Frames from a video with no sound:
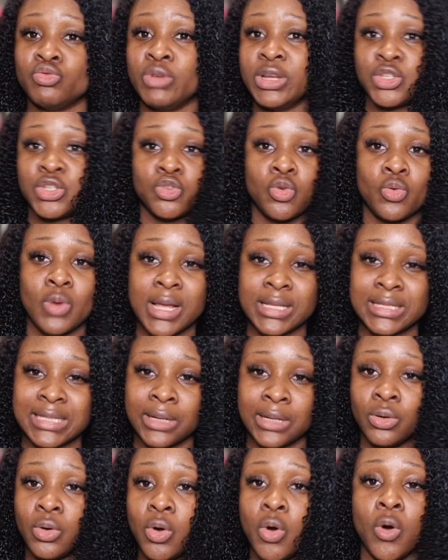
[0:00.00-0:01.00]
restaurants
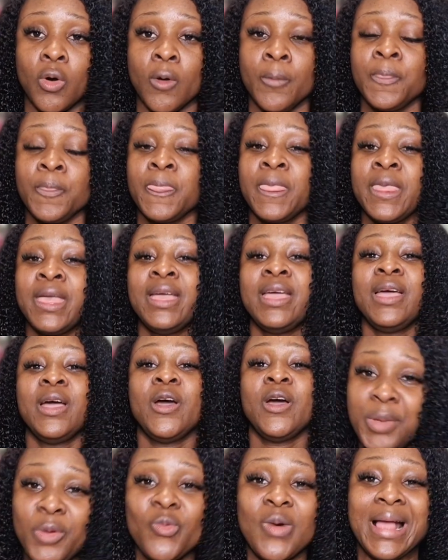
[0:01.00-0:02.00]
and all.
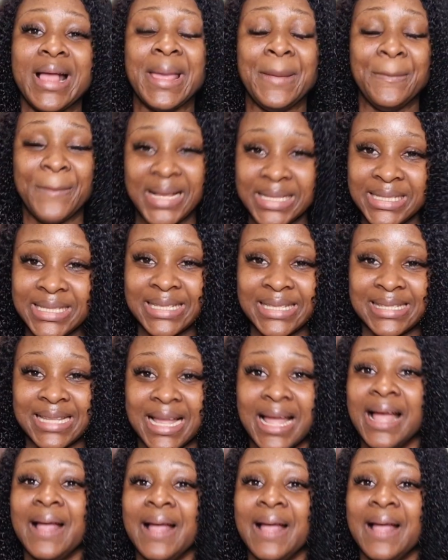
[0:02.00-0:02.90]
Meanwhile, in Manchester